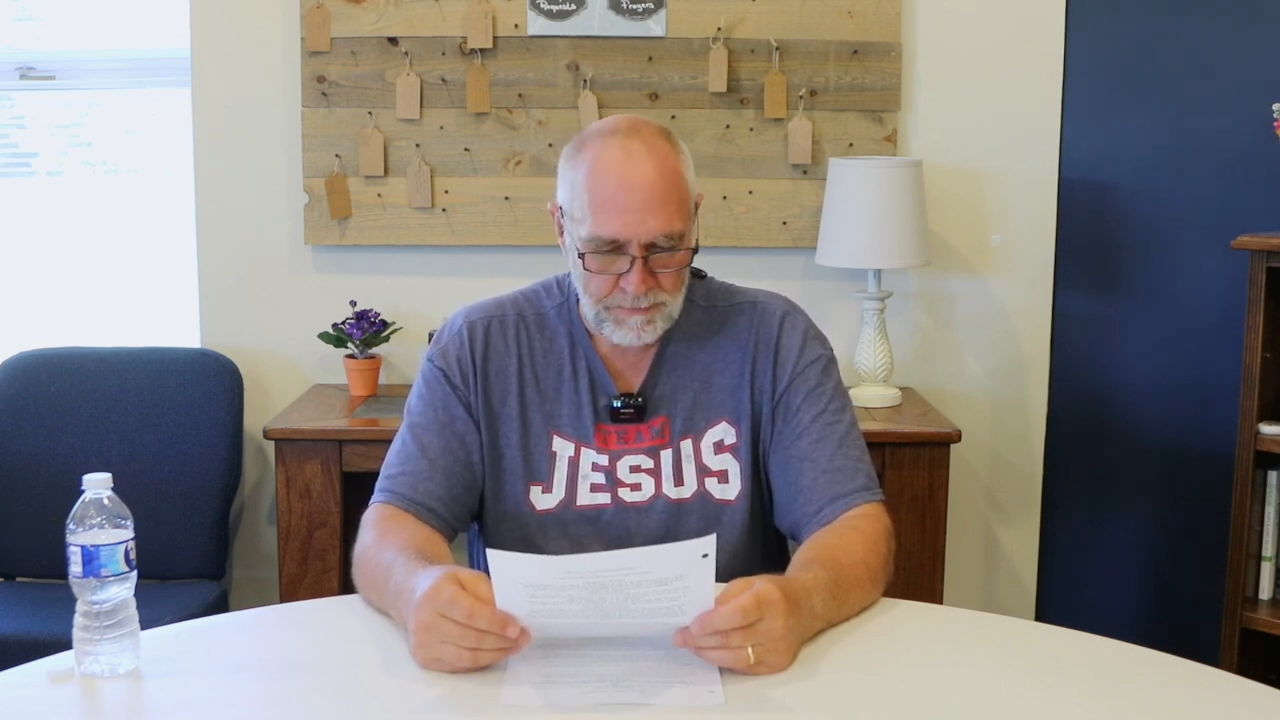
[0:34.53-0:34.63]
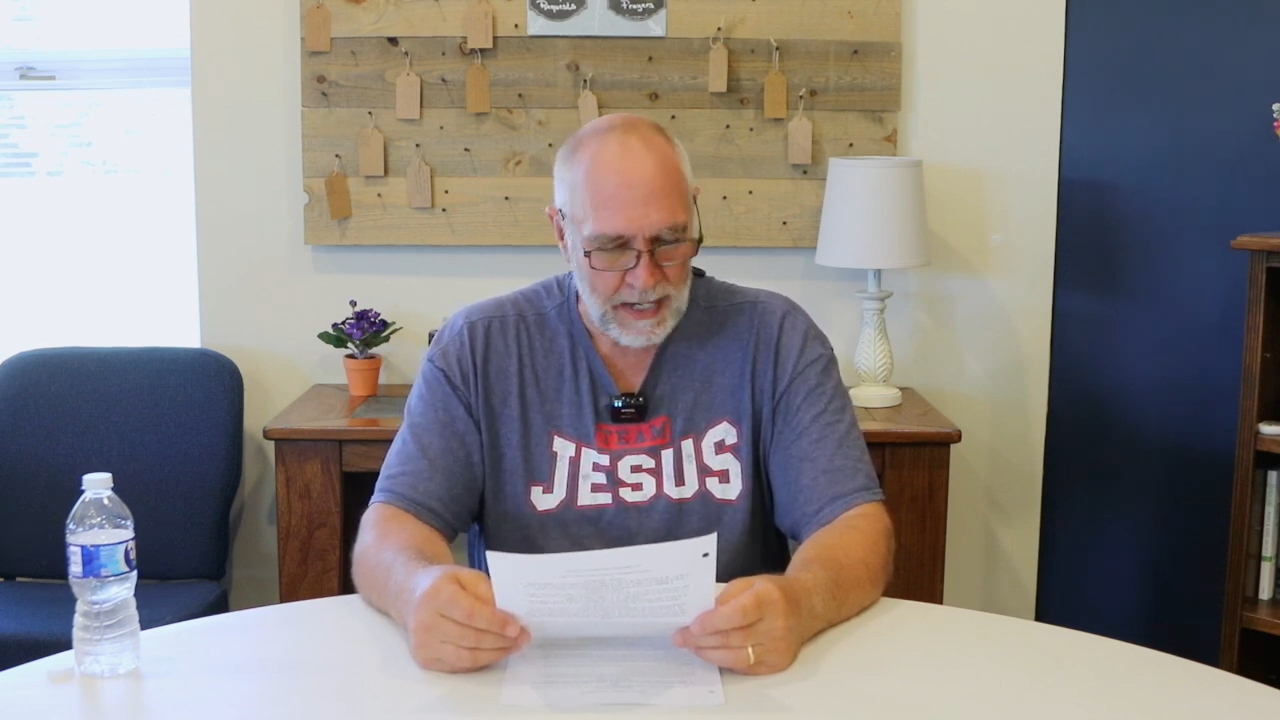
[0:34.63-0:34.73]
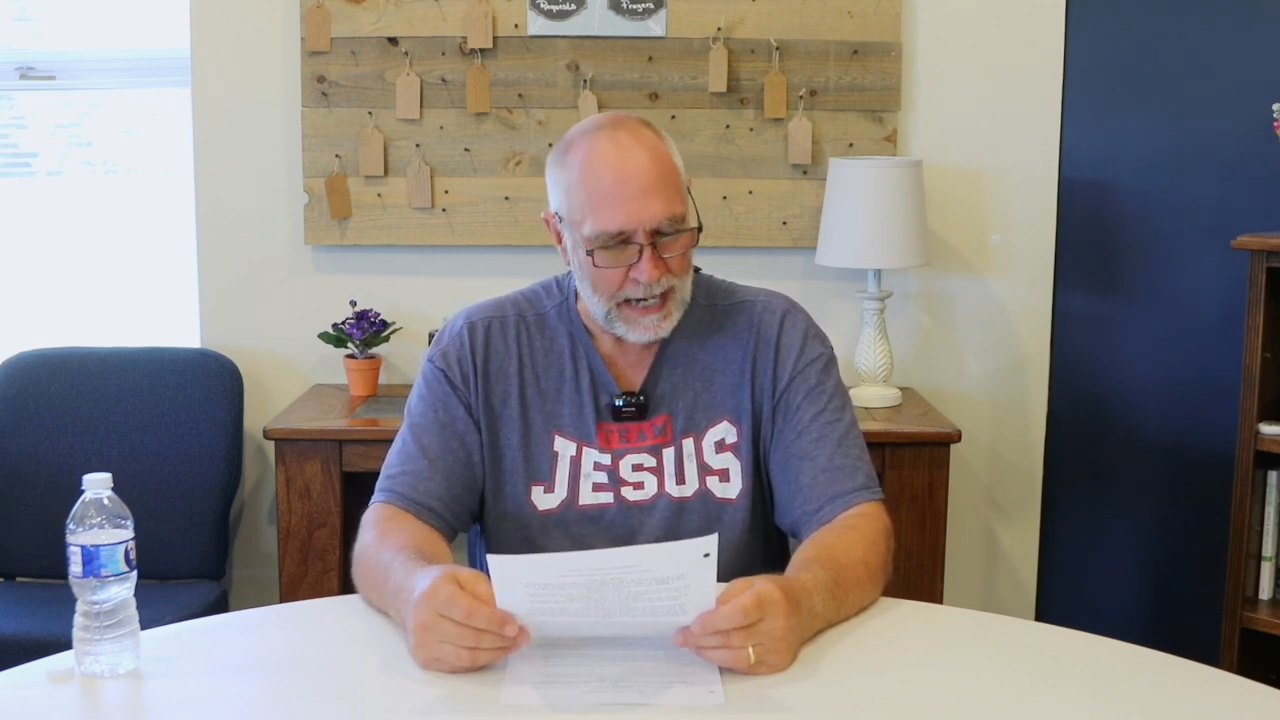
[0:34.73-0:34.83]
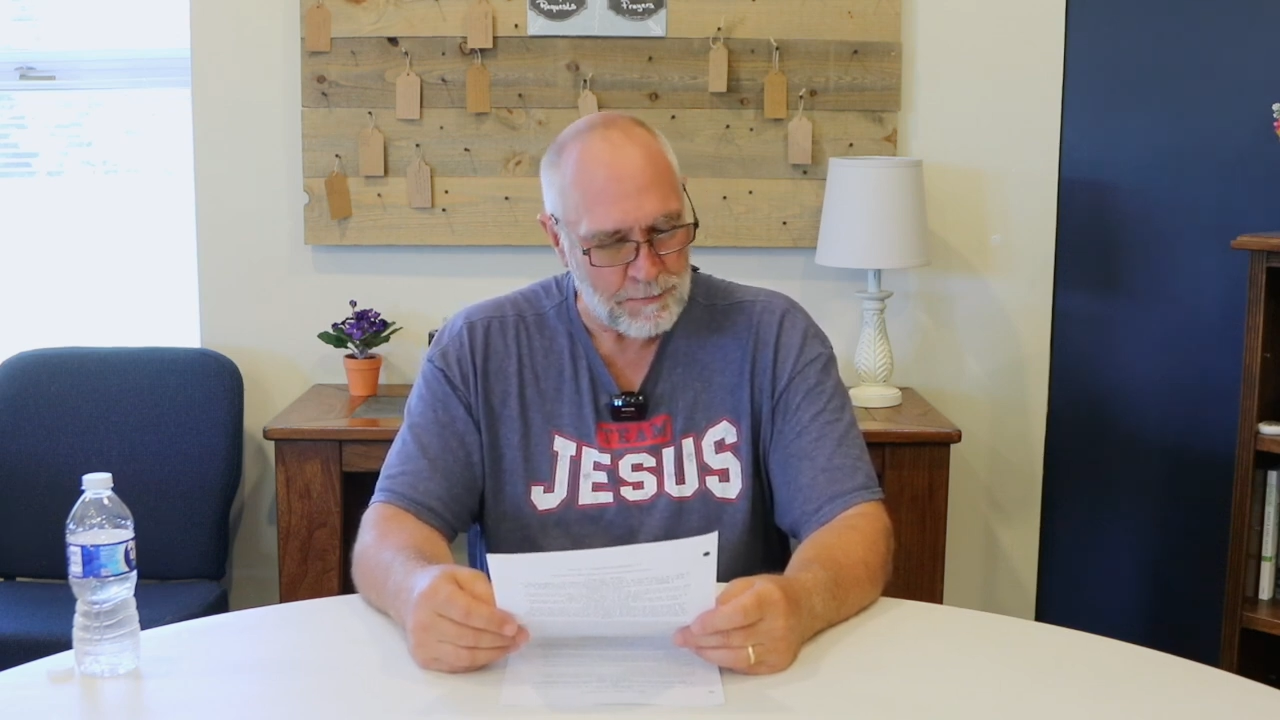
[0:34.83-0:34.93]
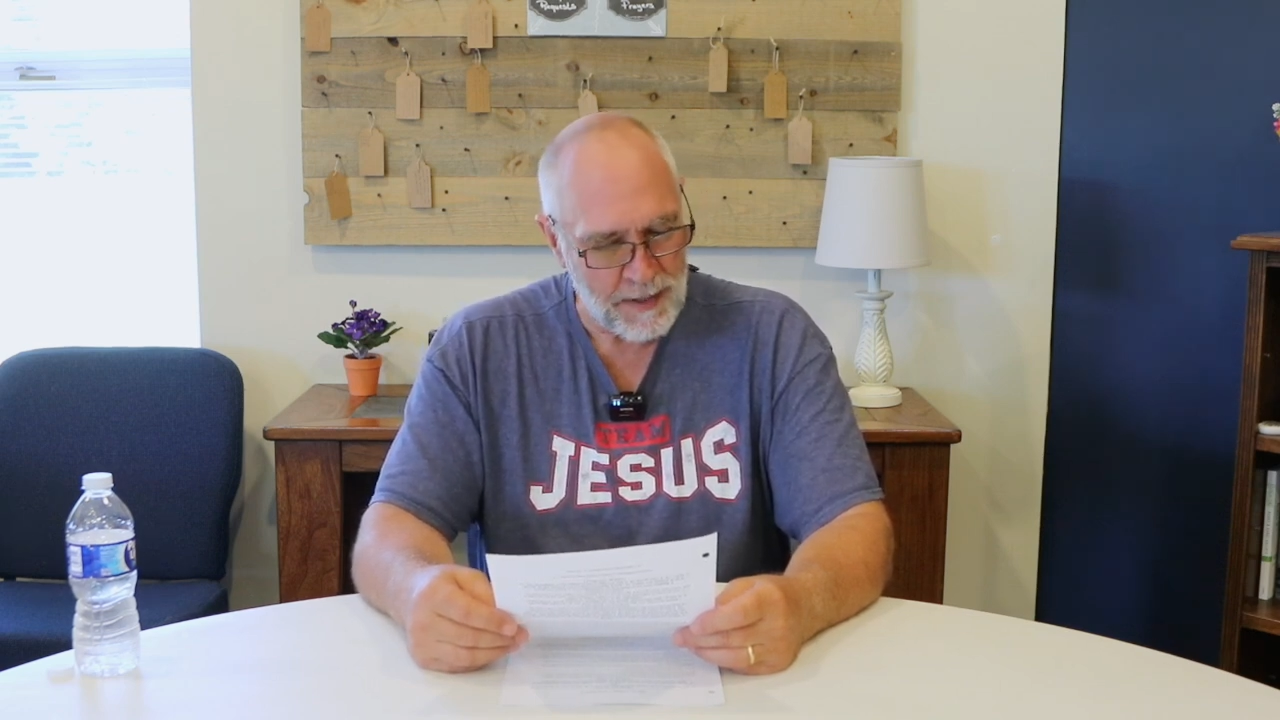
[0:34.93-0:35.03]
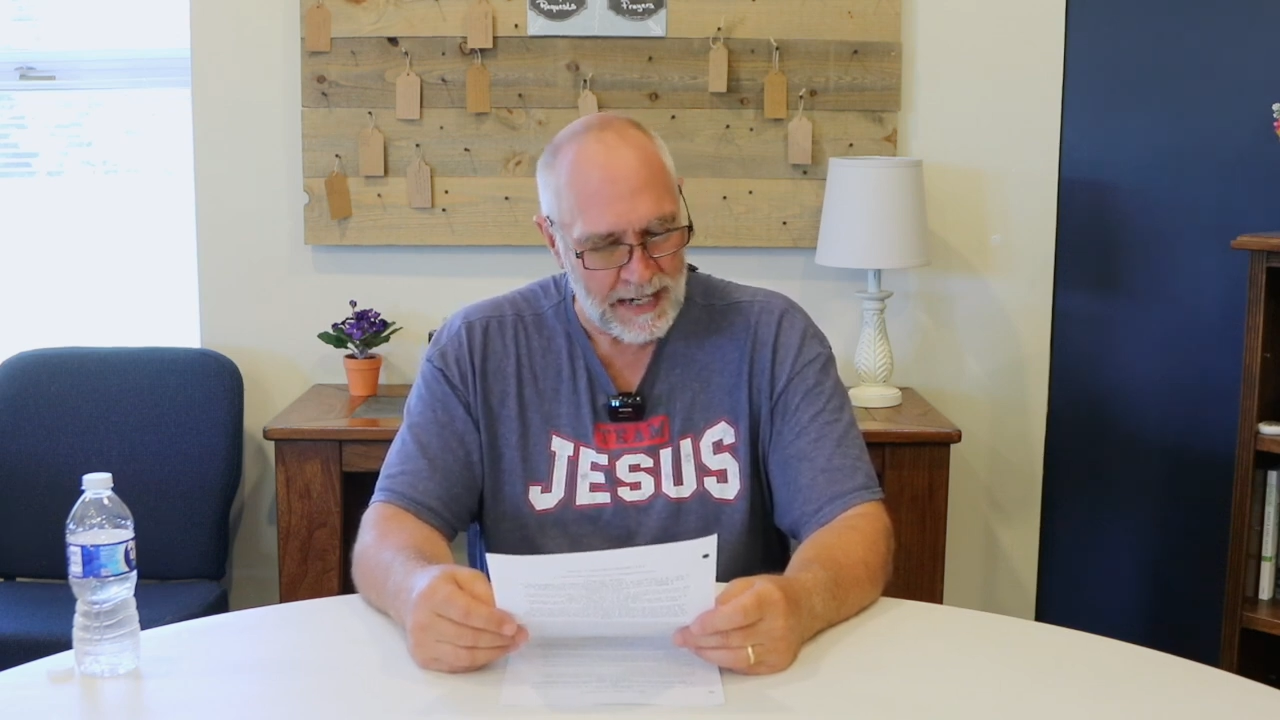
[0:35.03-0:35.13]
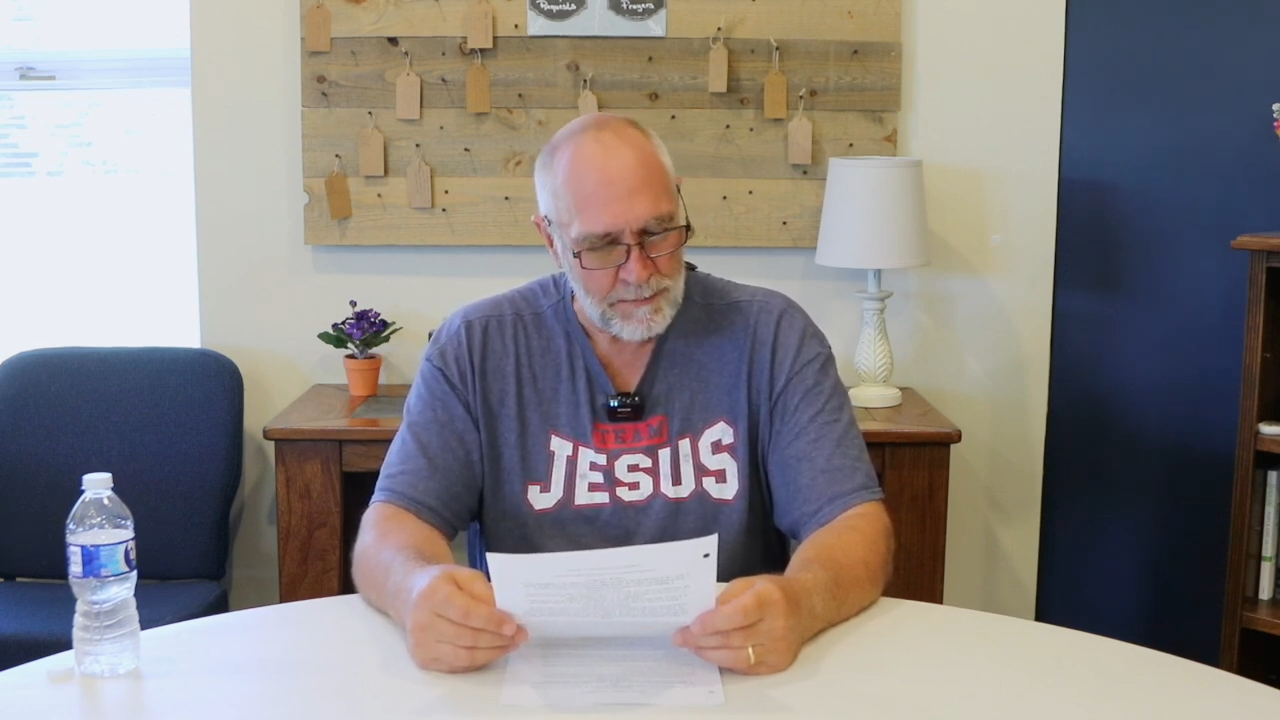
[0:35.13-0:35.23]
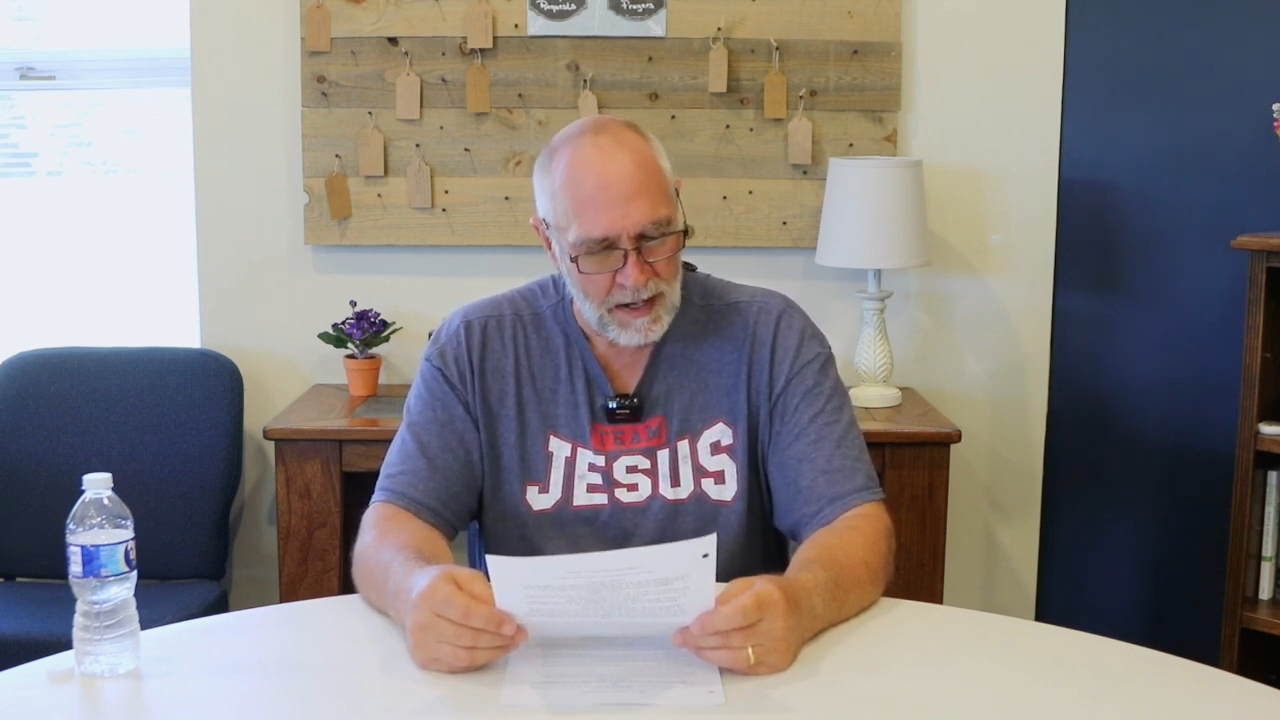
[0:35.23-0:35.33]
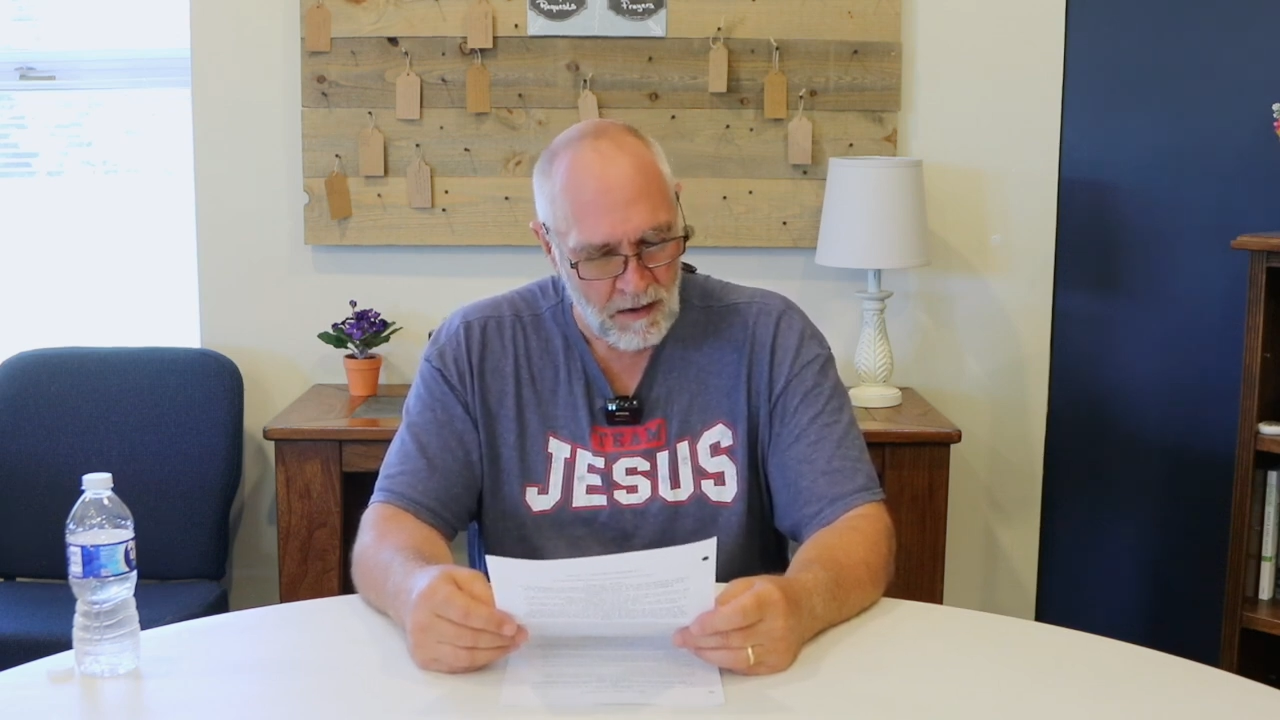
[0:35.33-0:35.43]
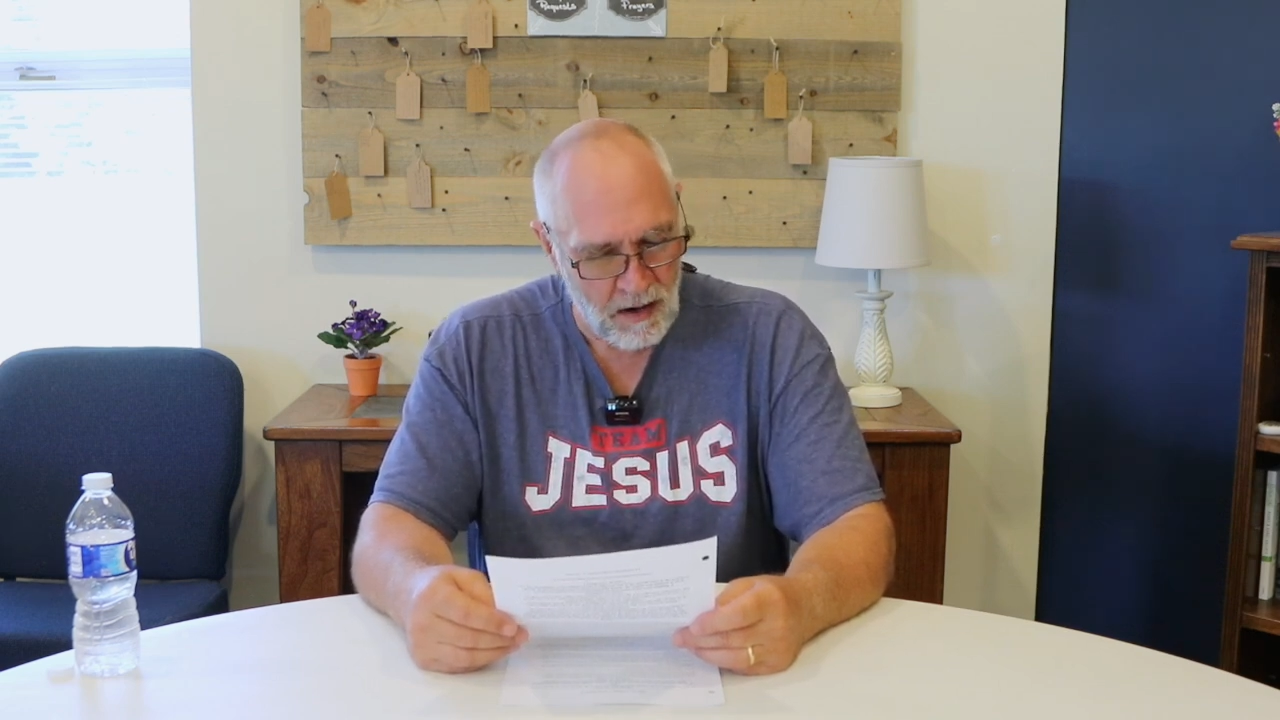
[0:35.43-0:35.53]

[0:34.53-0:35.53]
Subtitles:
I applied my